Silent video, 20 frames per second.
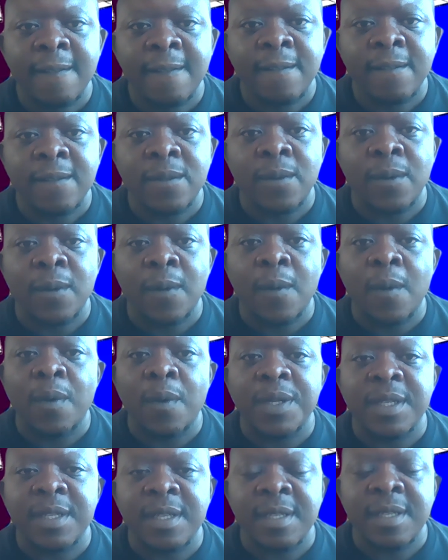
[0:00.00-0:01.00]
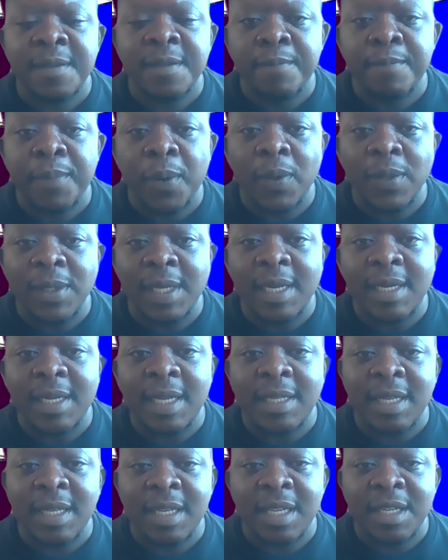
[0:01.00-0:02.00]
So it is important
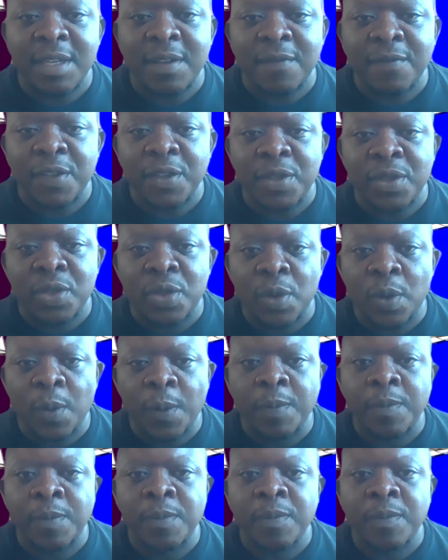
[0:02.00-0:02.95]
as an individual